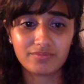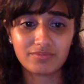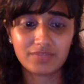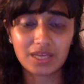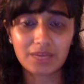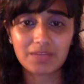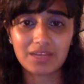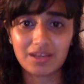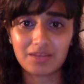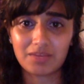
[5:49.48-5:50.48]
they kept
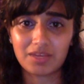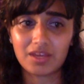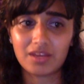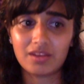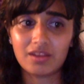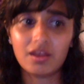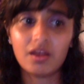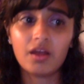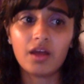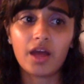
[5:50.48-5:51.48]
hitting me,
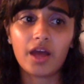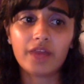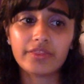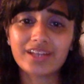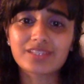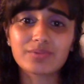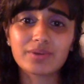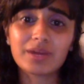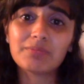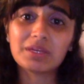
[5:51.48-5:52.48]
and that's when
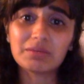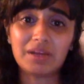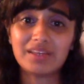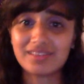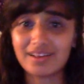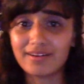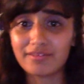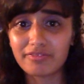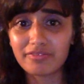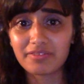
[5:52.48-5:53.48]
I beat myself.
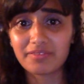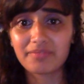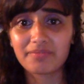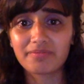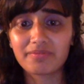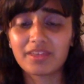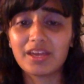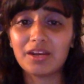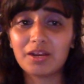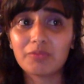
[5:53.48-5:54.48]

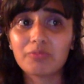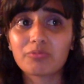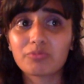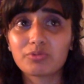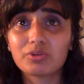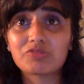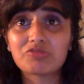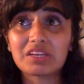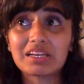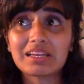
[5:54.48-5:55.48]
And it was
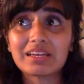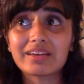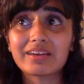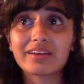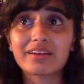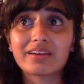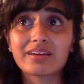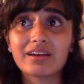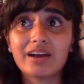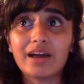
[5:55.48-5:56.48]
really,
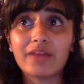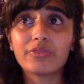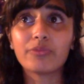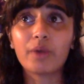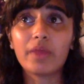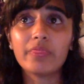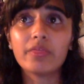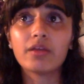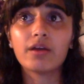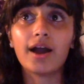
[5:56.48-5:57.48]
when
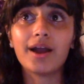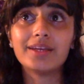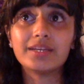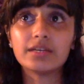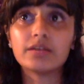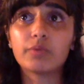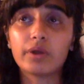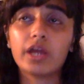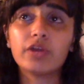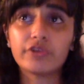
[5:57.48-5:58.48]
I
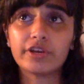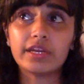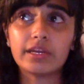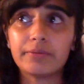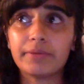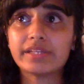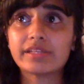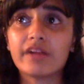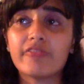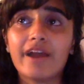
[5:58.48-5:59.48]
urinated
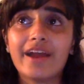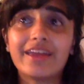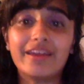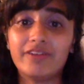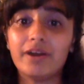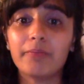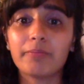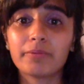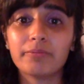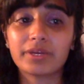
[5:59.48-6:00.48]
myself, I gave up,
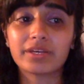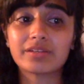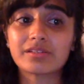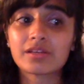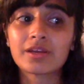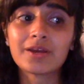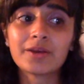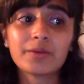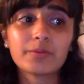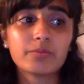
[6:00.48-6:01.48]
because
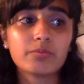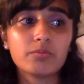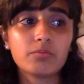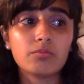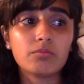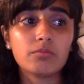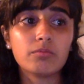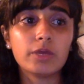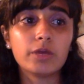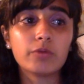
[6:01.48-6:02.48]

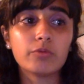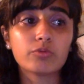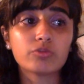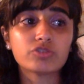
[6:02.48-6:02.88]
it was